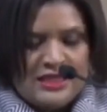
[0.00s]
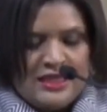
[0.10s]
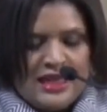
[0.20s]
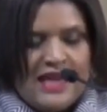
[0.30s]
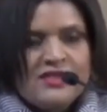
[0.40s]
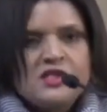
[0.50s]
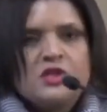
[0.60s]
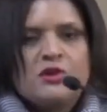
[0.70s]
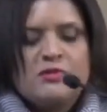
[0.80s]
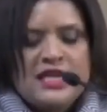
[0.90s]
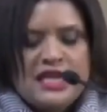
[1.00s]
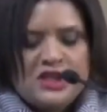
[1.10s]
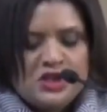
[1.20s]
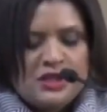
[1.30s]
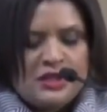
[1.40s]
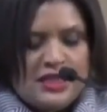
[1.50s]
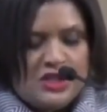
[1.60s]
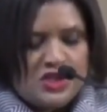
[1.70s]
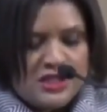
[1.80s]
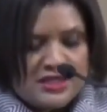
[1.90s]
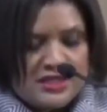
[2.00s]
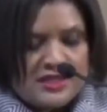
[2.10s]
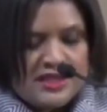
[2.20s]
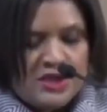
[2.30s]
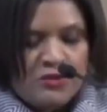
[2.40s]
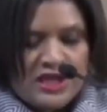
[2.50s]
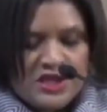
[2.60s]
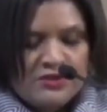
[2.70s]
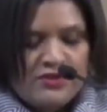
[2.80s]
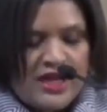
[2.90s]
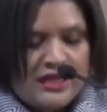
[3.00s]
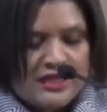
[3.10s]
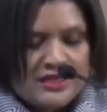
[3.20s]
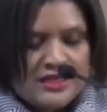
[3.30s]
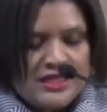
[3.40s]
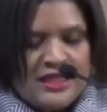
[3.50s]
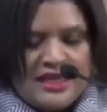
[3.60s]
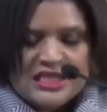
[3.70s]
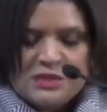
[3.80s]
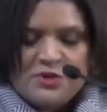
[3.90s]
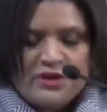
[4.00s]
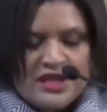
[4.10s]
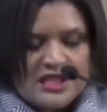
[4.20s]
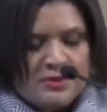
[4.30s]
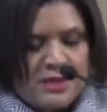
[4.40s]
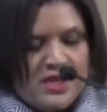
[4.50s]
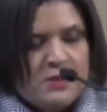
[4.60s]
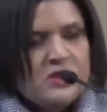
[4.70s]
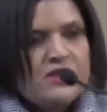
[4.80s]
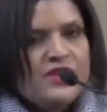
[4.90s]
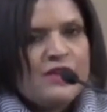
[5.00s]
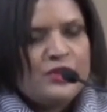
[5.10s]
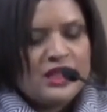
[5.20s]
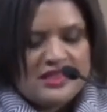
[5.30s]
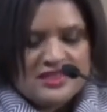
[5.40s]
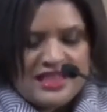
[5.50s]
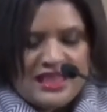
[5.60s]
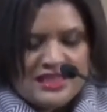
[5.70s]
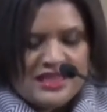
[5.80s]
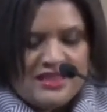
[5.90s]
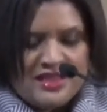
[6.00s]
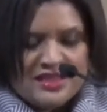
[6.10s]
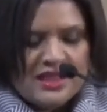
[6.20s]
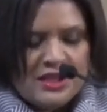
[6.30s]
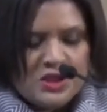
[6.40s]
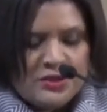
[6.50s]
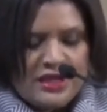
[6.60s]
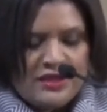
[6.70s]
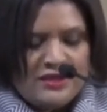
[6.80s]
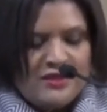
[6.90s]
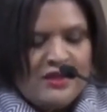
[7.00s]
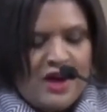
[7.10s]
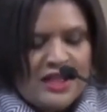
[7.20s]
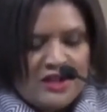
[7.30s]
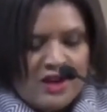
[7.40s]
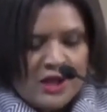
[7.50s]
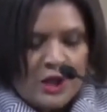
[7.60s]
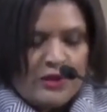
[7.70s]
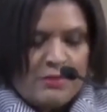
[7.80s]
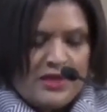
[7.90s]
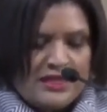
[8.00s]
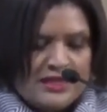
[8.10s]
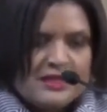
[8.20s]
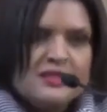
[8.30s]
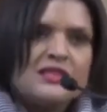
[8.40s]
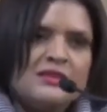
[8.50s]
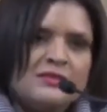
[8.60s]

and the discrimination, injustice, and racial violence experienced by people of African descent in this country on an ongoing basis.